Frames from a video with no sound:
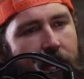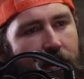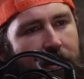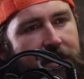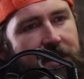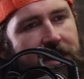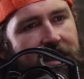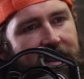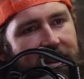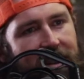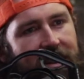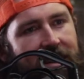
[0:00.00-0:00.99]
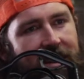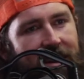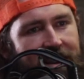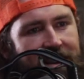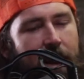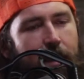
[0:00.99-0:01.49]
first
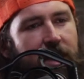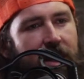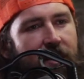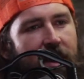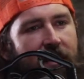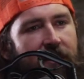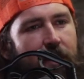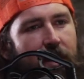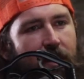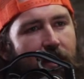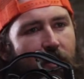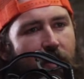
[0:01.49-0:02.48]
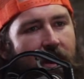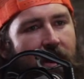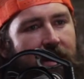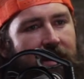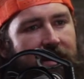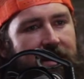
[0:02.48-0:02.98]
attempt at craft beer
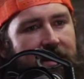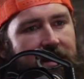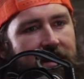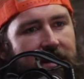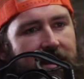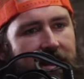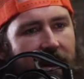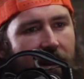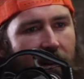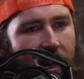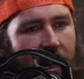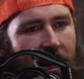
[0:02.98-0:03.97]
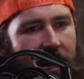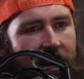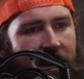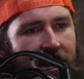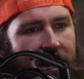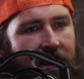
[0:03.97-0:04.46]
was stealing
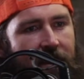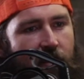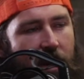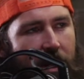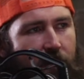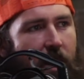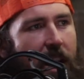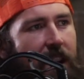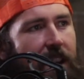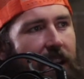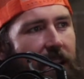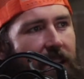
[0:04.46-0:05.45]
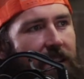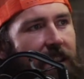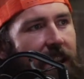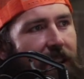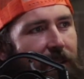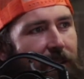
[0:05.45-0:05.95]
Red Rocket
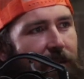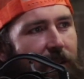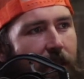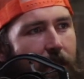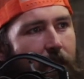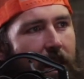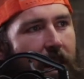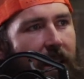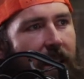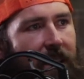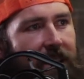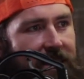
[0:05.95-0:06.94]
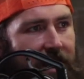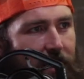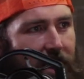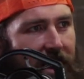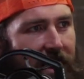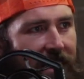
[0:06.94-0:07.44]
Ale from my
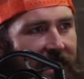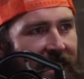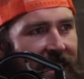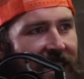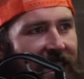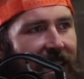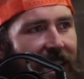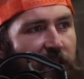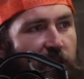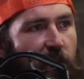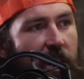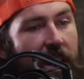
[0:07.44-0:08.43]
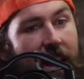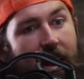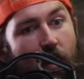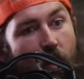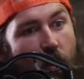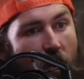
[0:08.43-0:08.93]
stepdad and drinking it
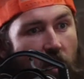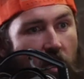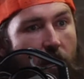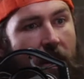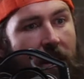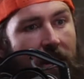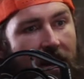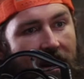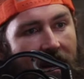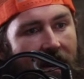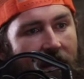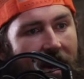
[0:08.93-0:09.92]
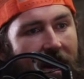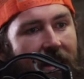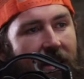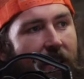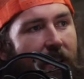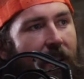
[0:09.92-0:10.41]
warm in a
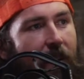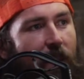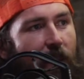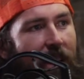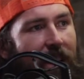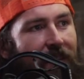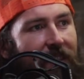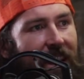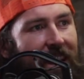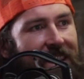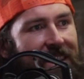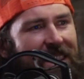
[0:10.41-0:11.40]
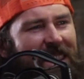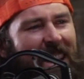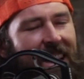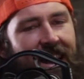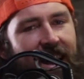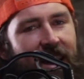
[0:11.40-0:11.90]
car on my way to Vegas,
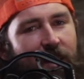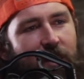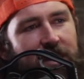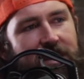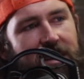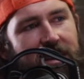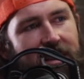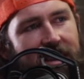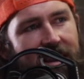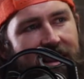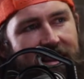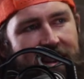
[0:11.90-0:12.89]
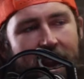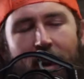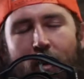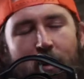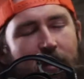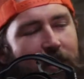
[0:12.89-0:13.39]
and it was
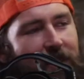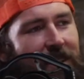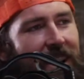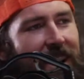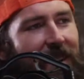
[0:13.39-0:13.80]
terrible.